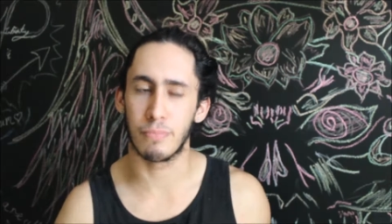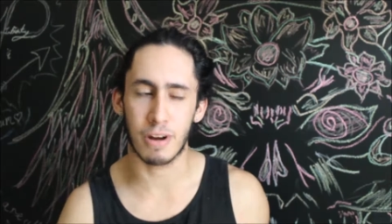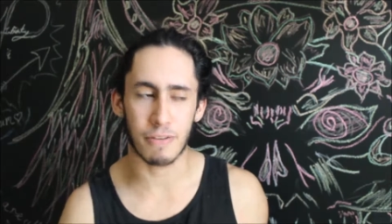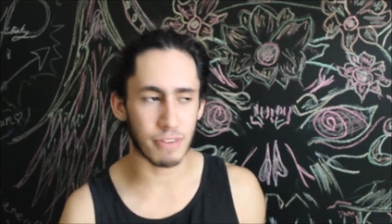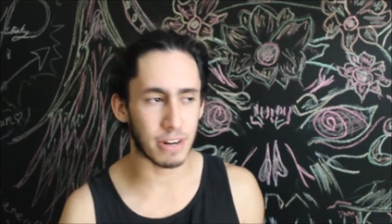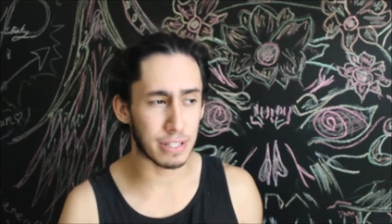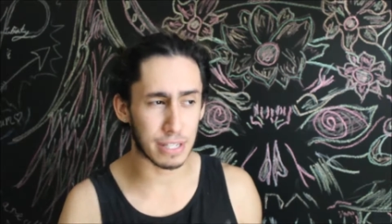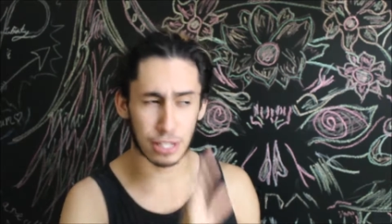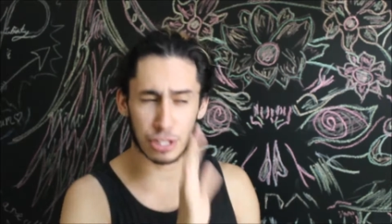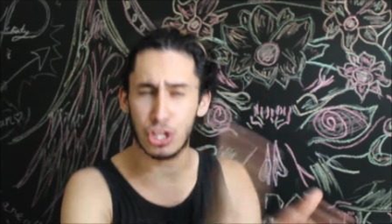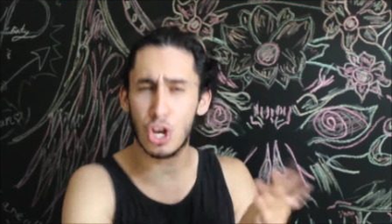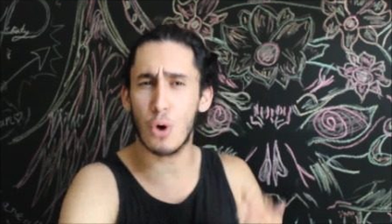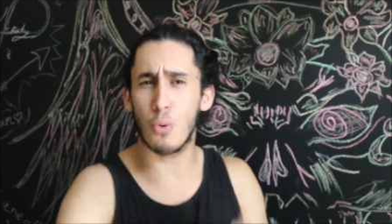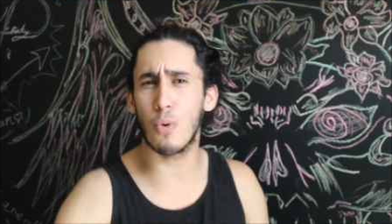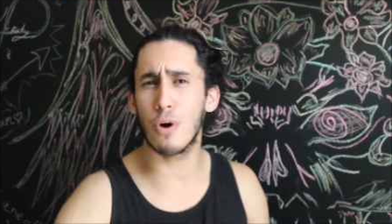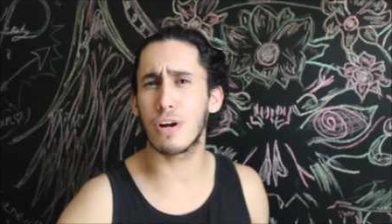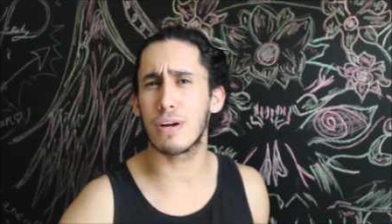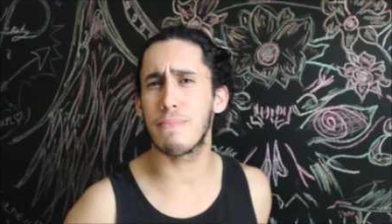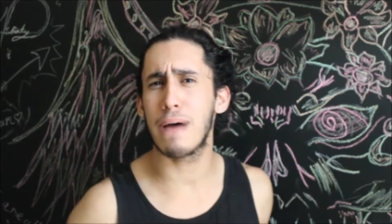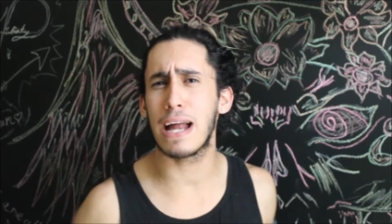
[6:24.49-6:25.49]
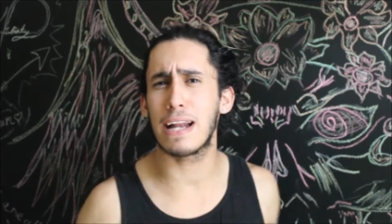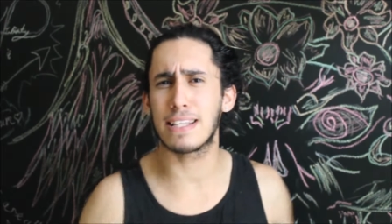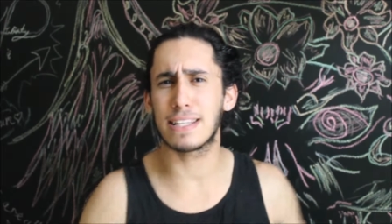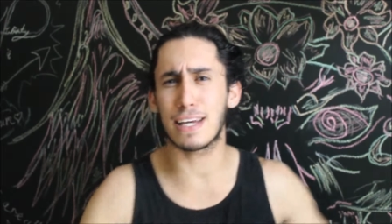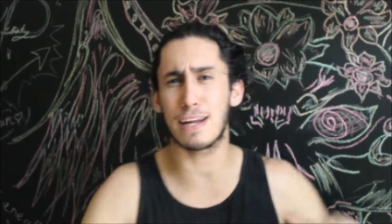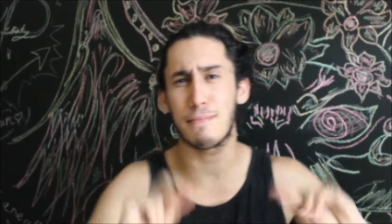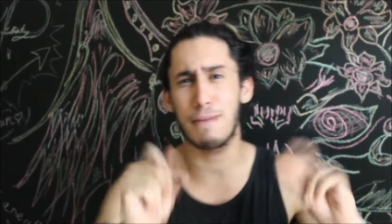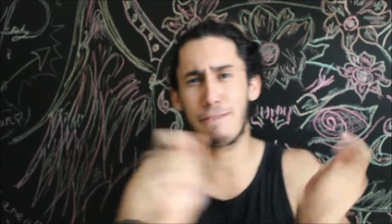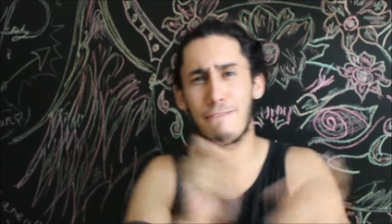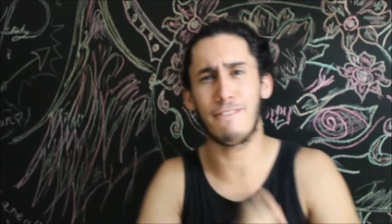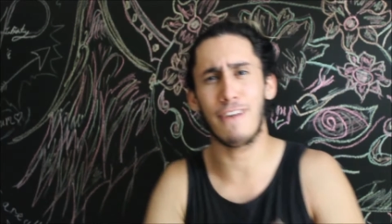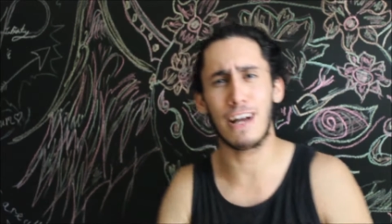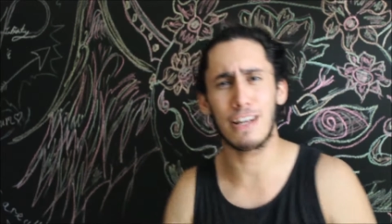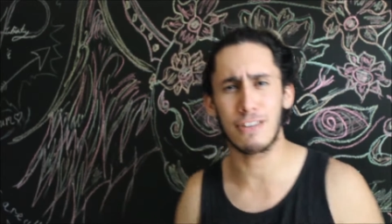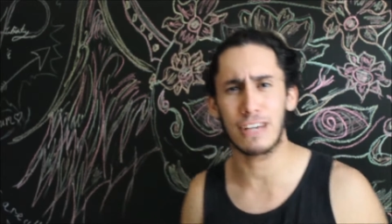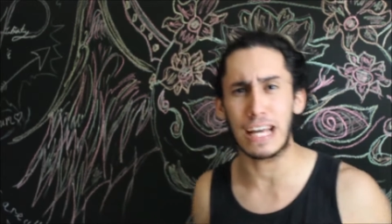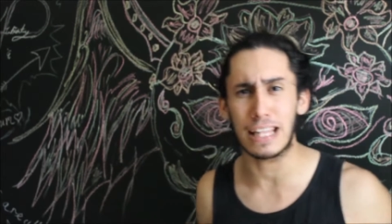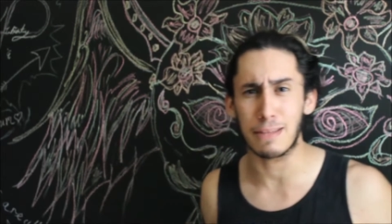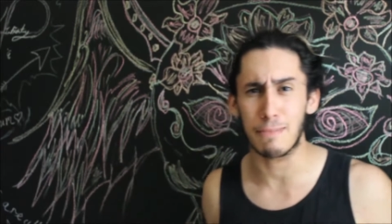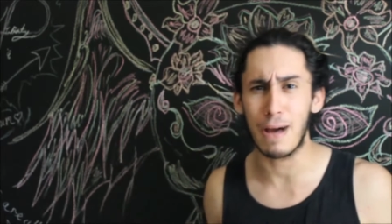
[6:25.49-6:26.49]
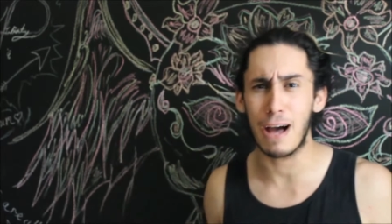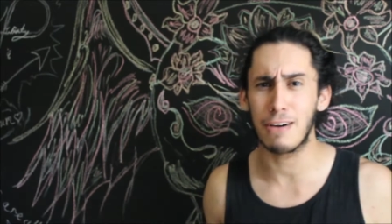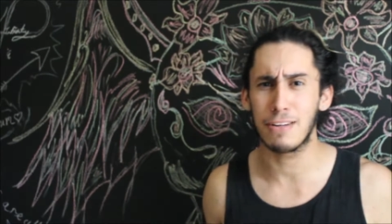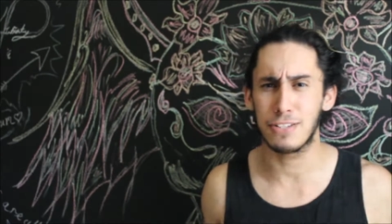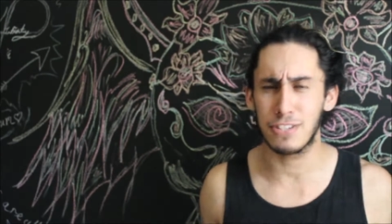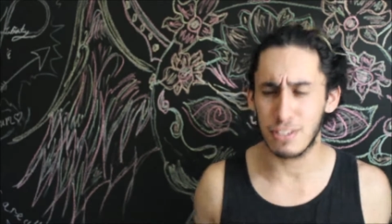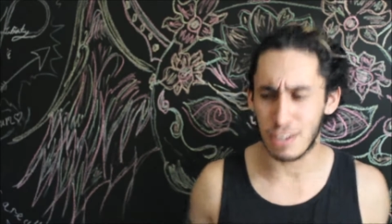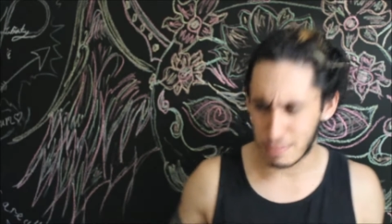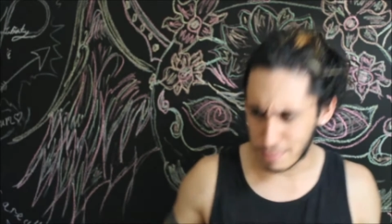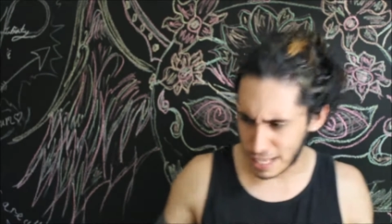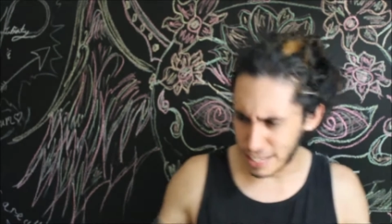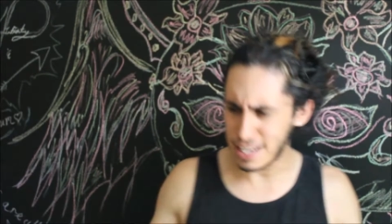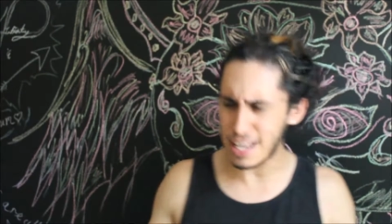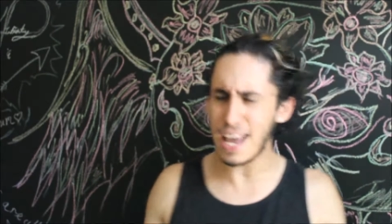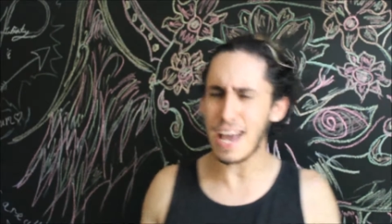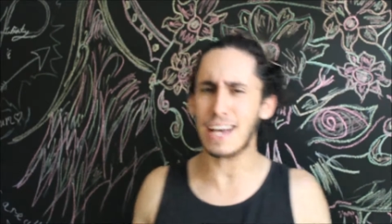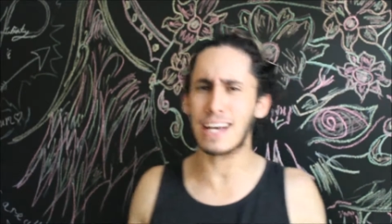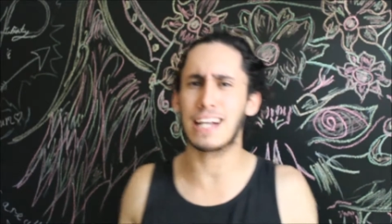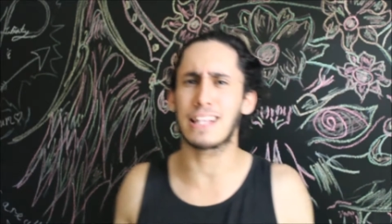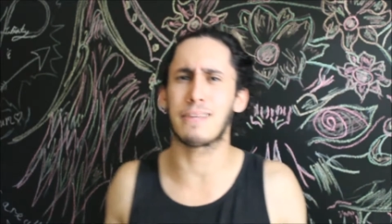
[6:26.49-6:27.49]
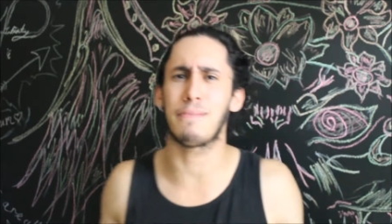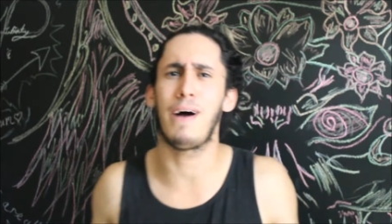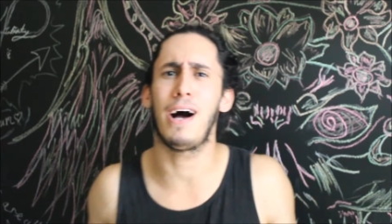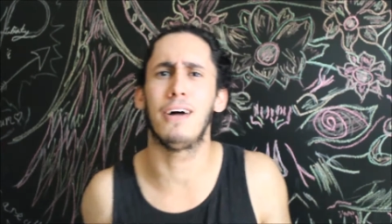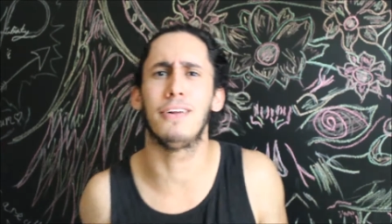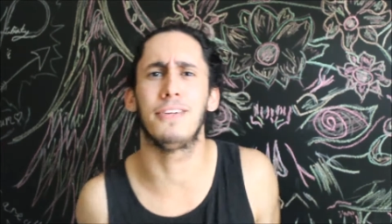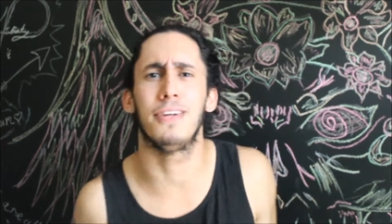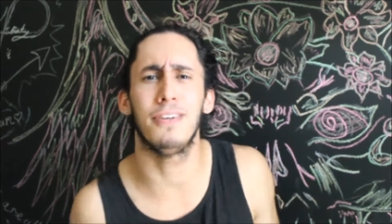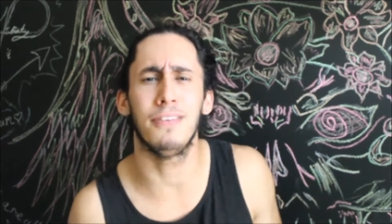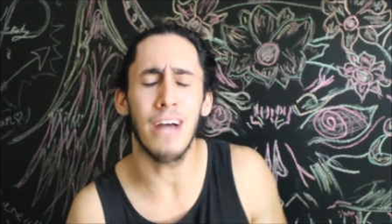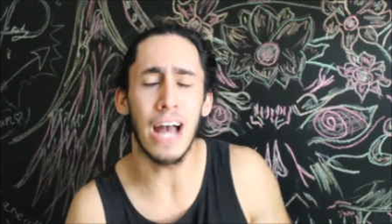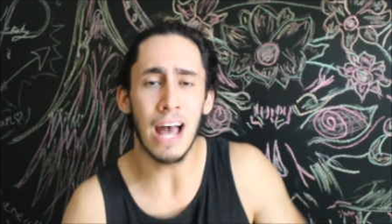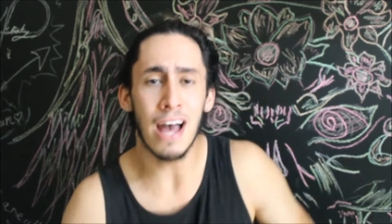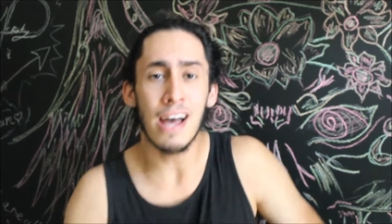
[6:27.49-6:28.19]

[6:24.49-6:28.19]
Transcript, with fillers: My friend's like, don't worry about it. It's gonna be fun. You got the Mountain Dew. I'm like, yeah, I got the Mountain Dew.